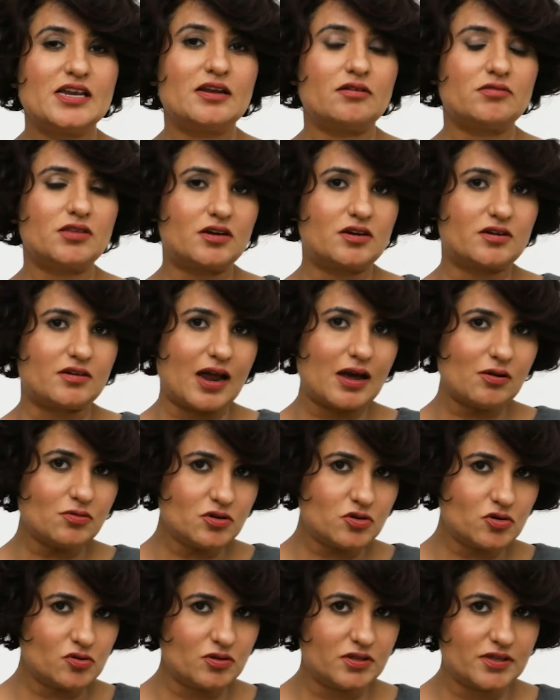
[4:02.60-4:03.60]
Now, the
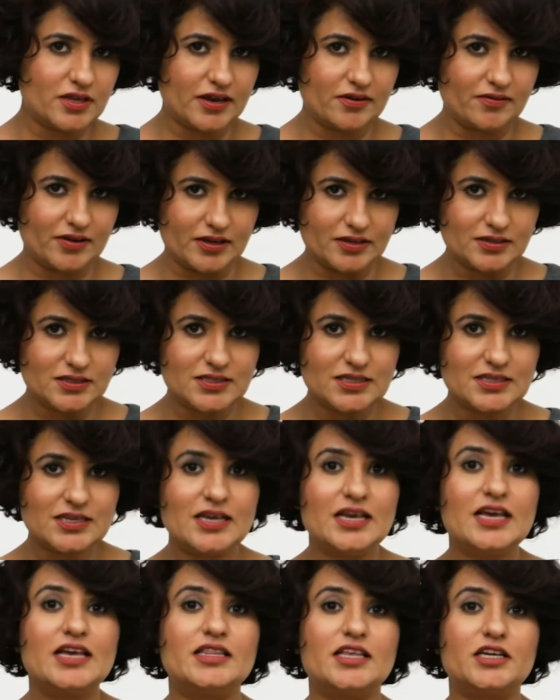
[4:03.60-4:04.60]
ground rule there is
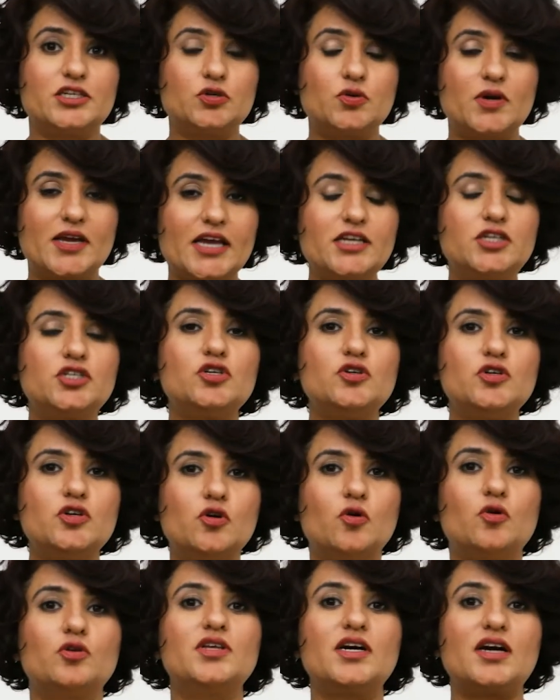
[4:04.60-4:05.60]
that you get to
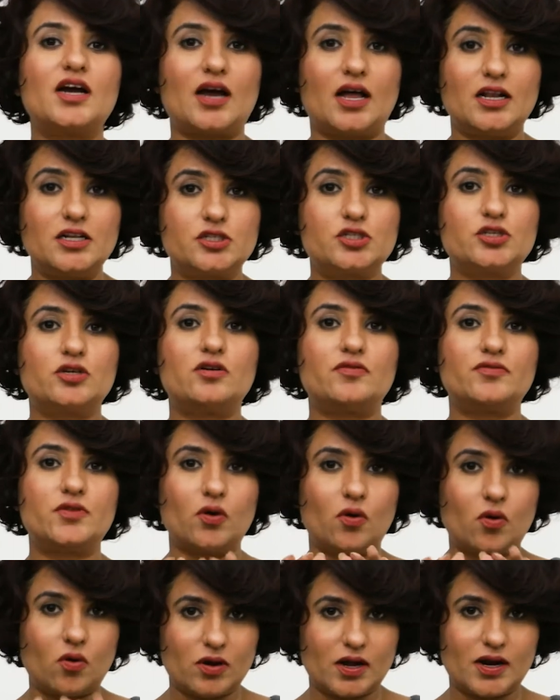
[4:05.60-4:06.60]
know the culture of
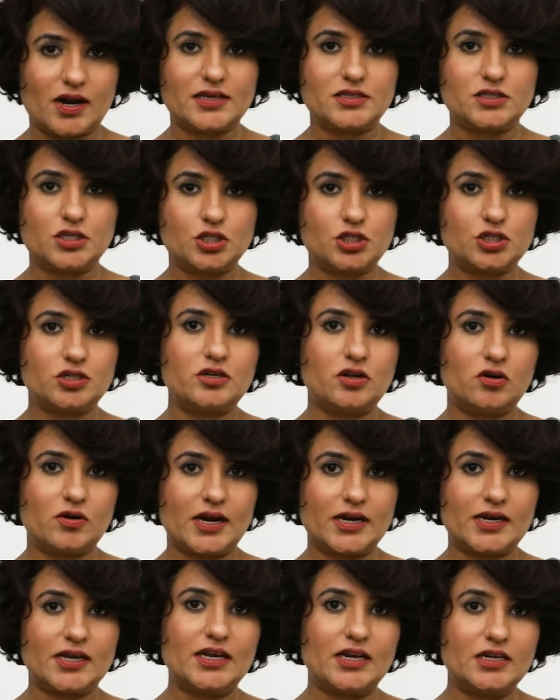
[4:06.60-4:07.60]
the organization you're
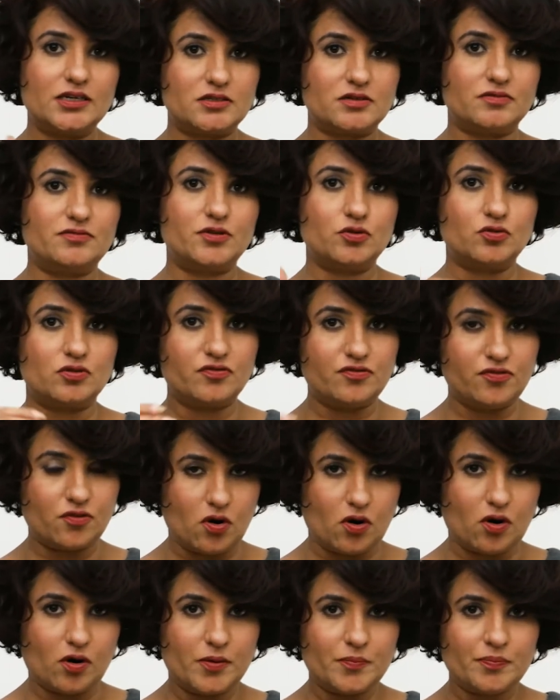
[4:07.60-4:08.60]
getting interviewed
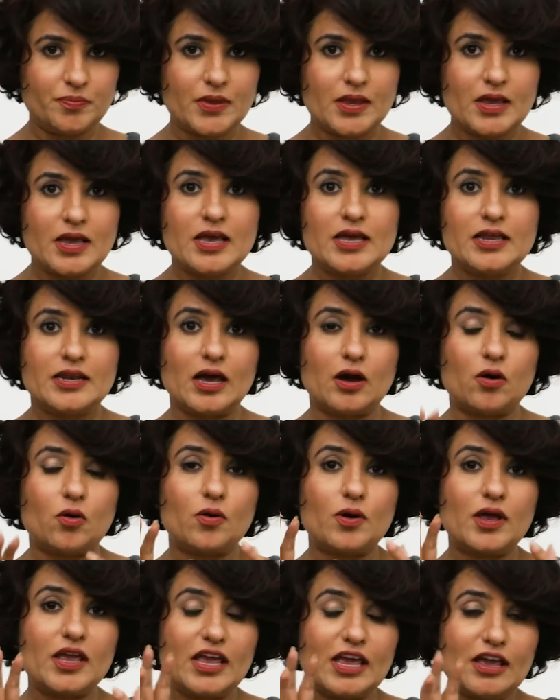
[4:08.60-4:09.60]
for.
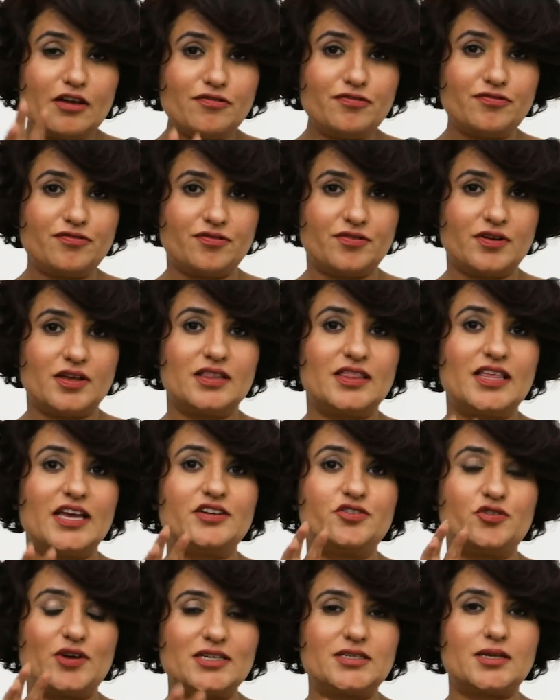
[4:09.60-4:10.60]
Now, if
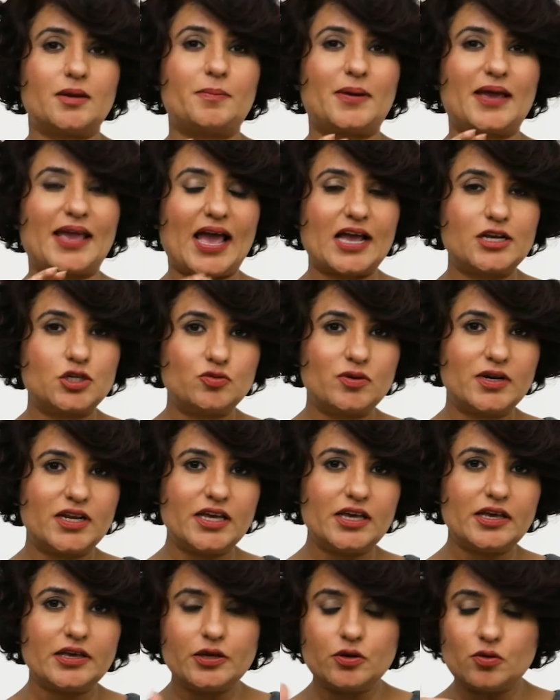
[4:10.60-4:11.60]
they dress up
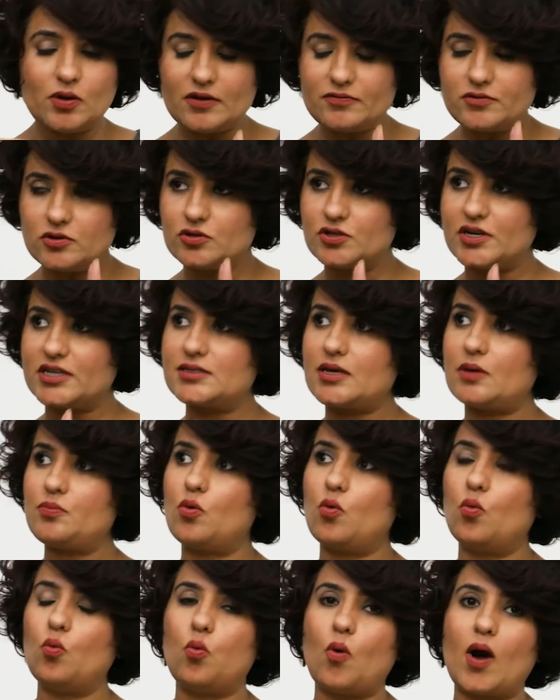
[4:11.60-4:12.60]
casually, you have to dress up
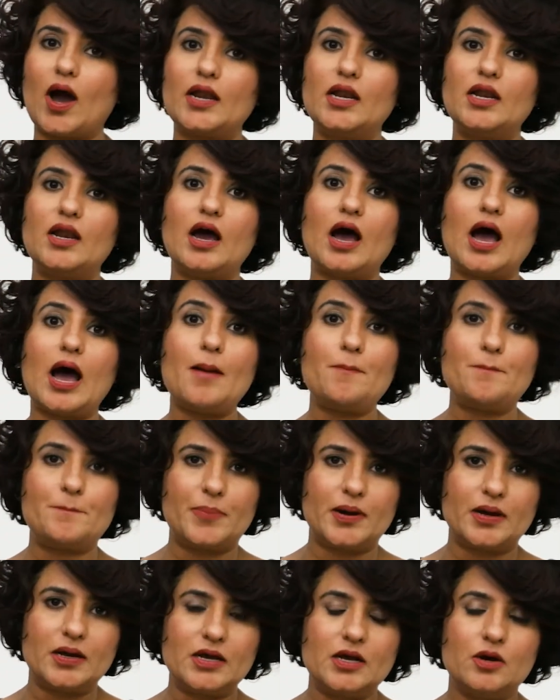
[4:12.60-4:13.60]
1 up,
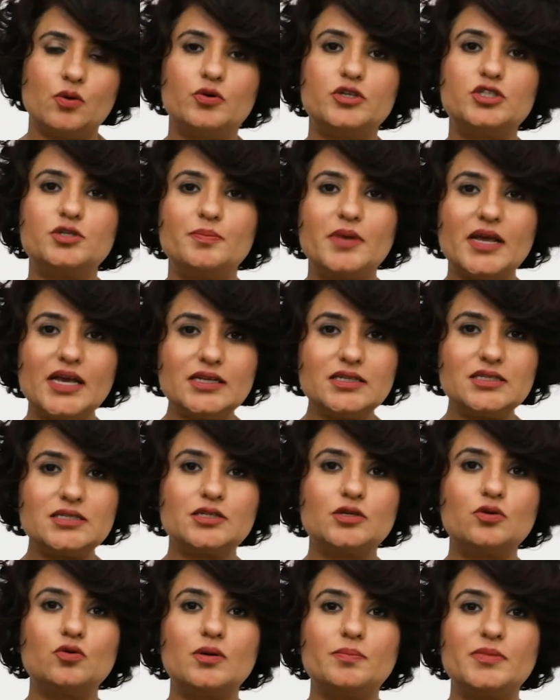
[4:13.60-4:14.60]
which
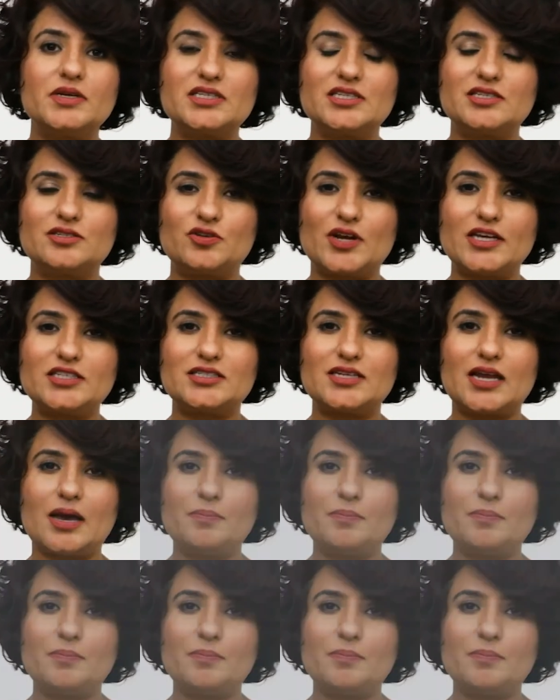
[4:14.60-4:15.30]
means you will be dressed